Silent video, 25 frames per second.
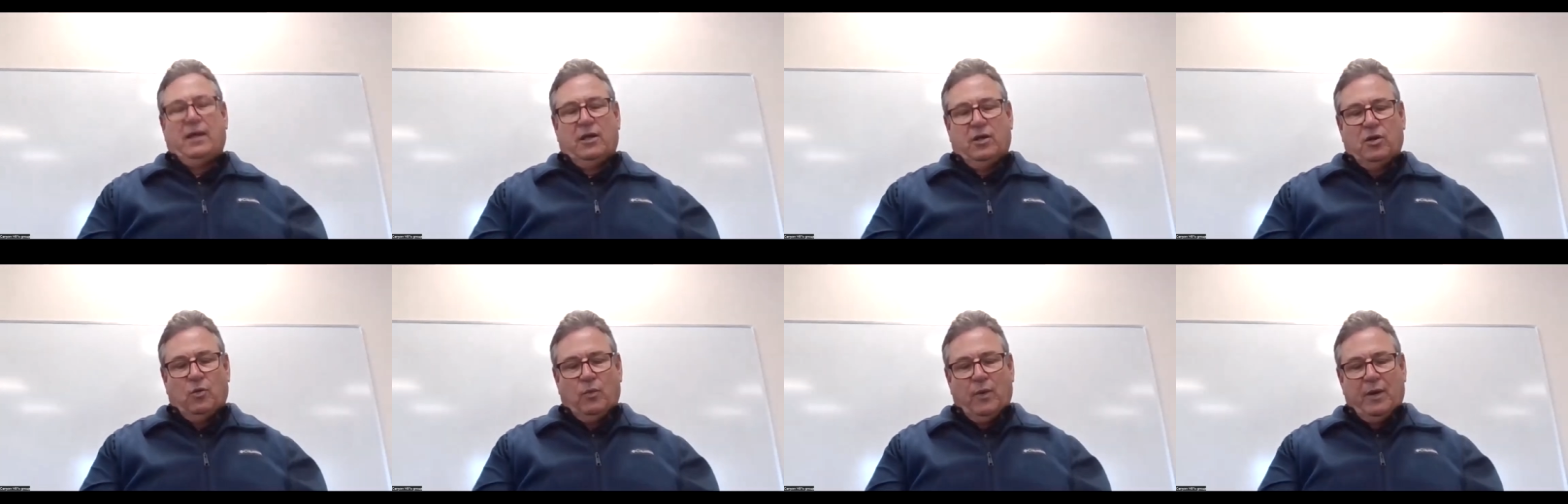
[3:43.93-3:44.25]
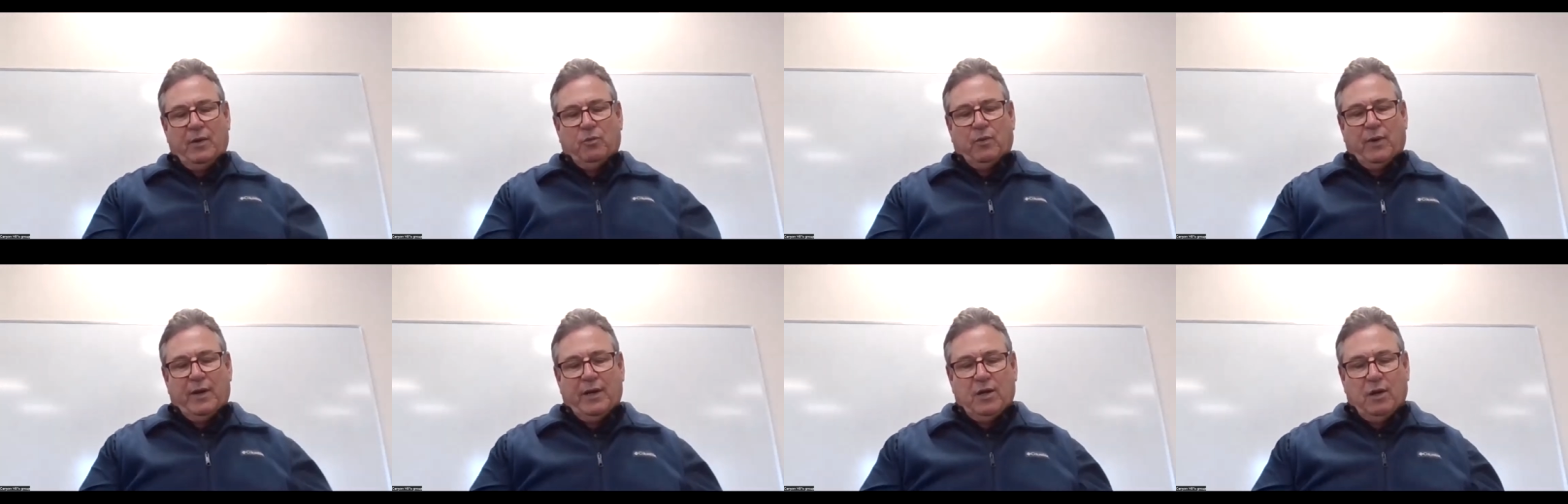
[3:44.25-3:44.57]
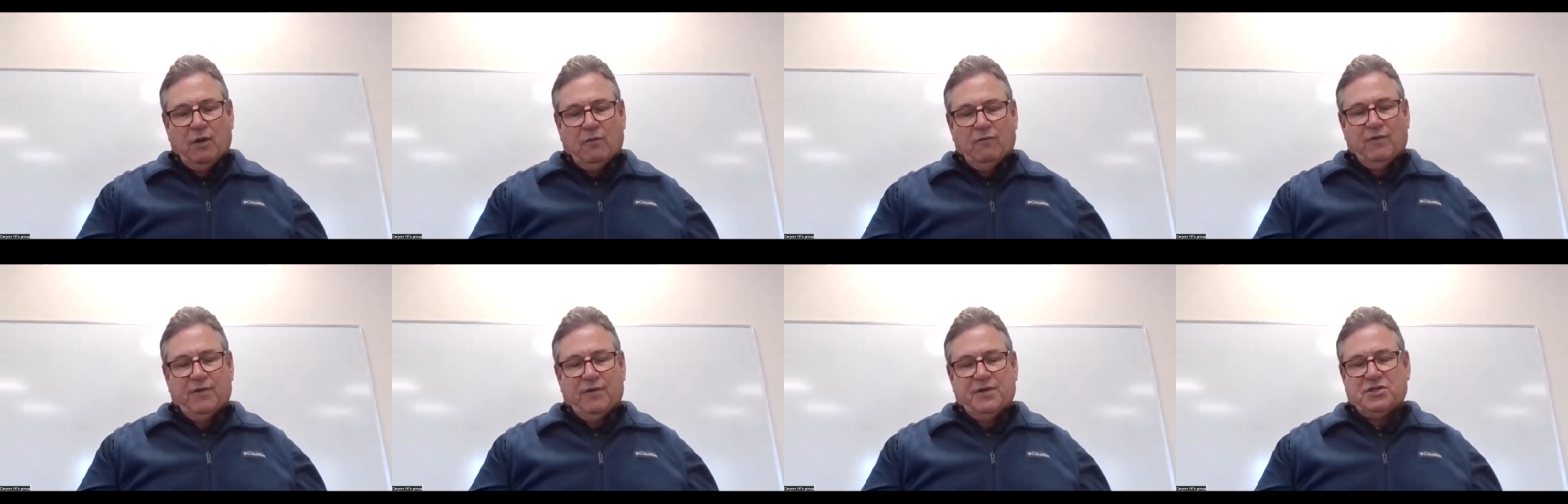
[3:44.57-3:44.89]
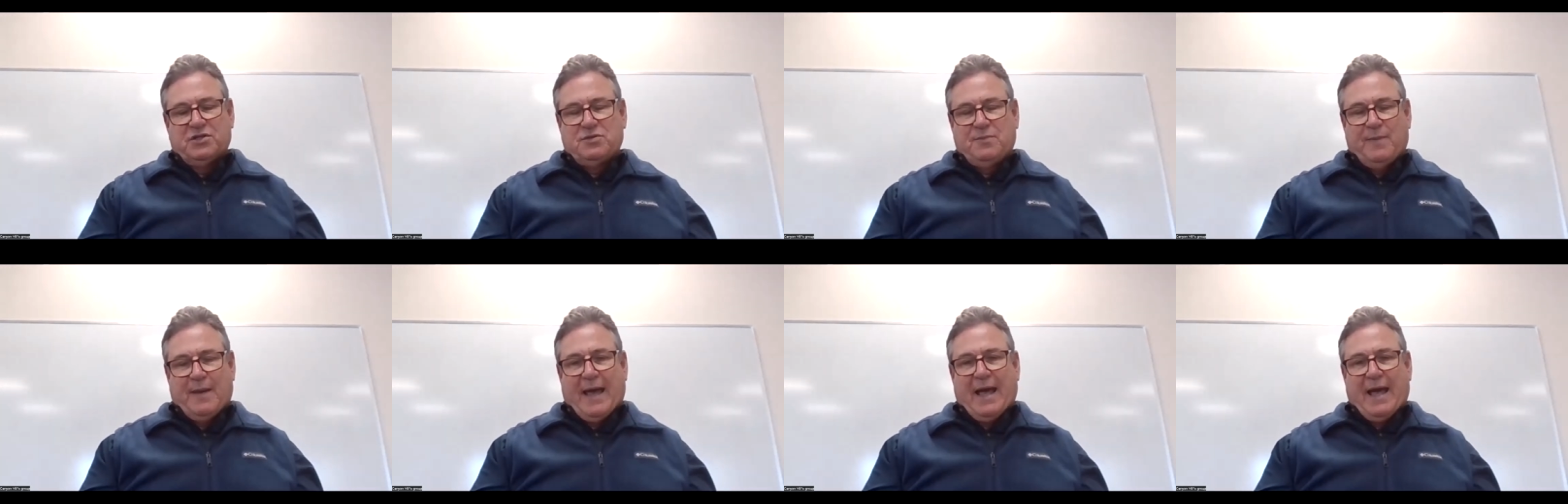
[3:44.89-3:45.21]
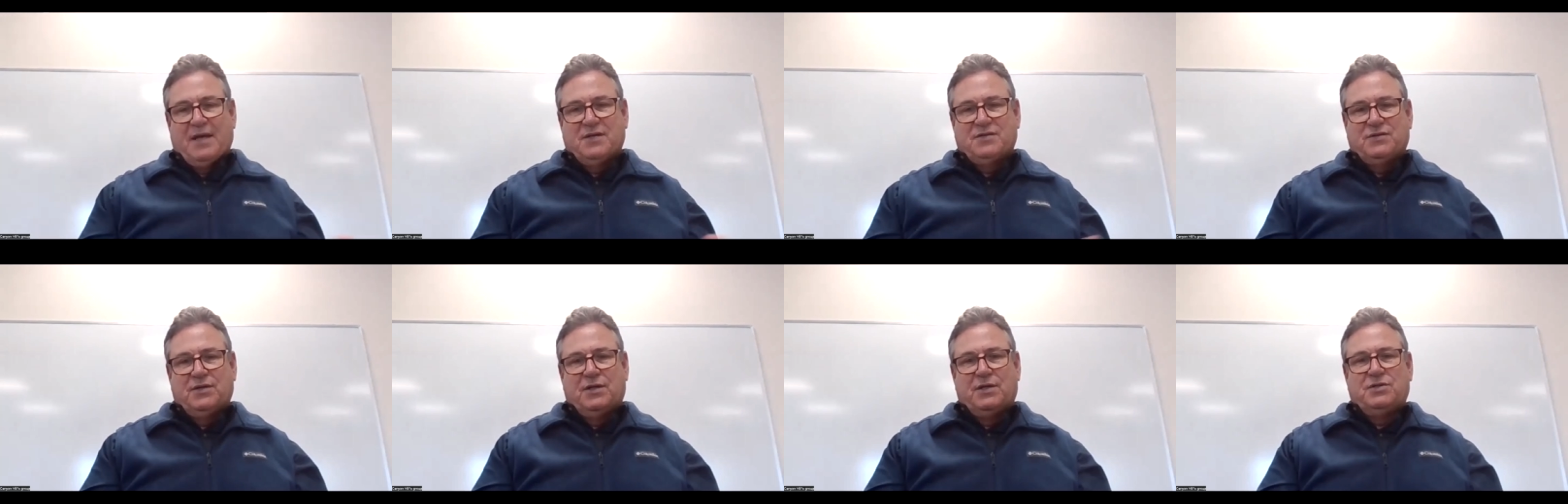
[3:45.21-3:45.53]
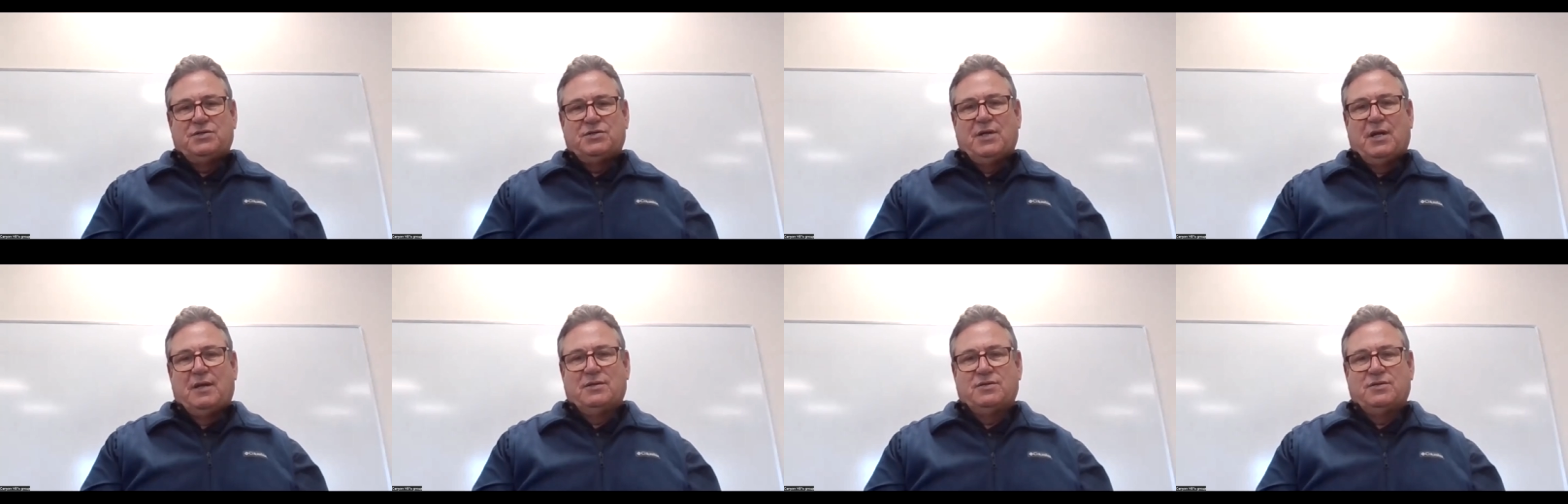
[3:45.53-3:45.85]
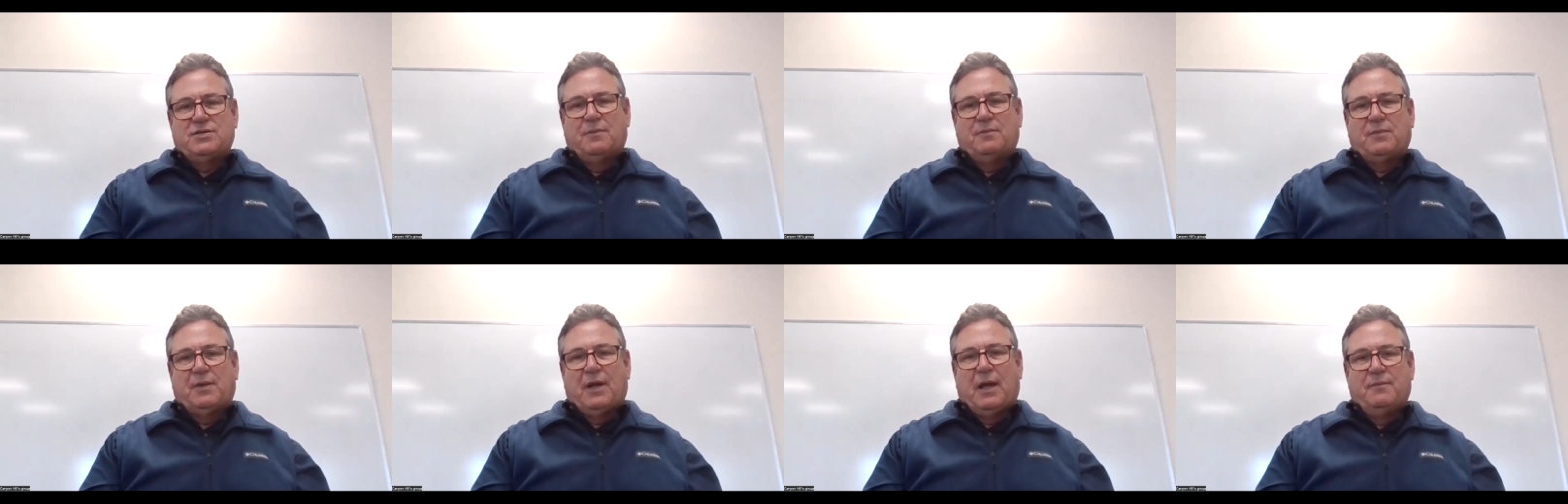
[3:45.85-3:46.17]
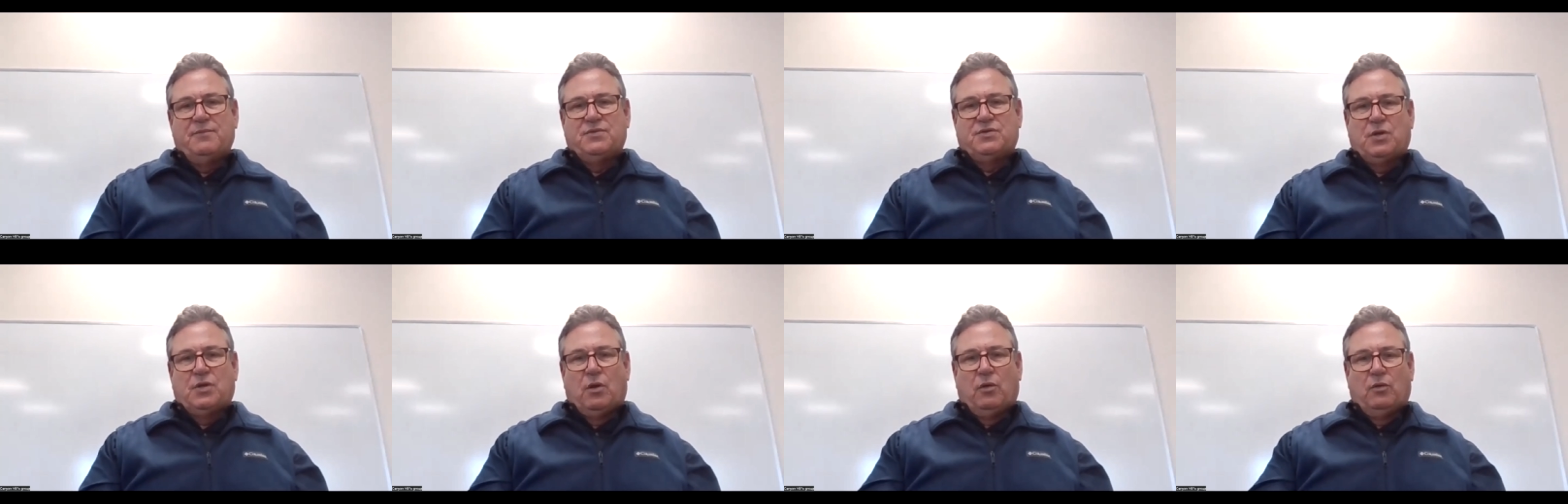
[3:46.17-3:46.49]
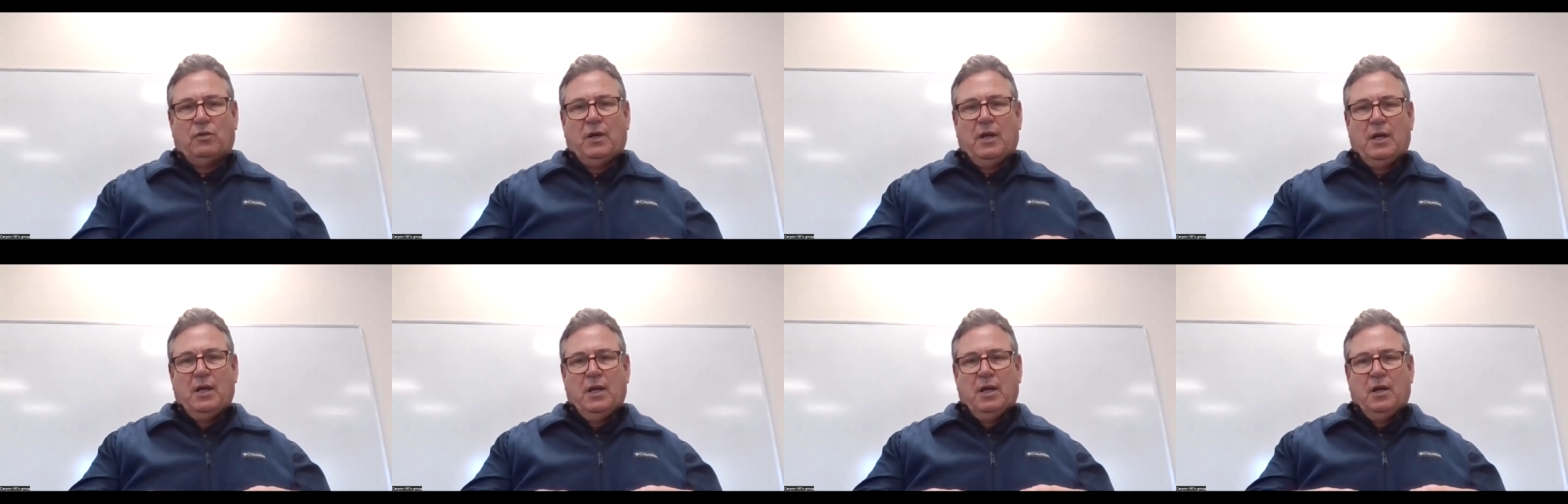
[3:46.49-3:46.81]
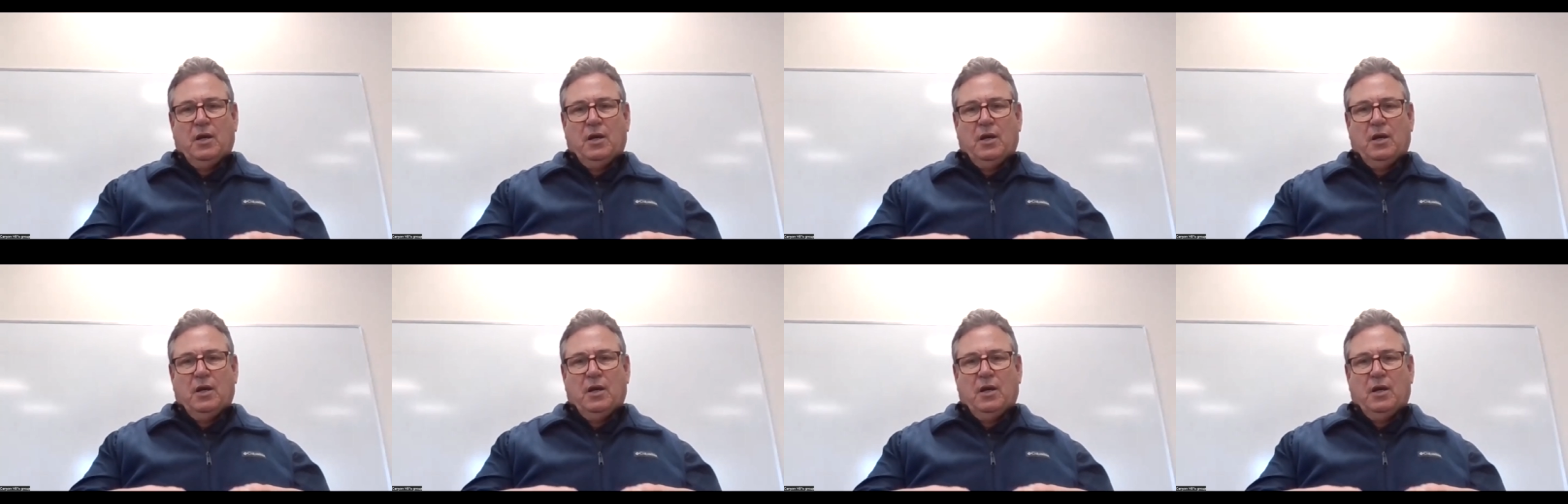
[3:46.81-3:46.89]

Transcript: You know, we read over this passage and sometimes don't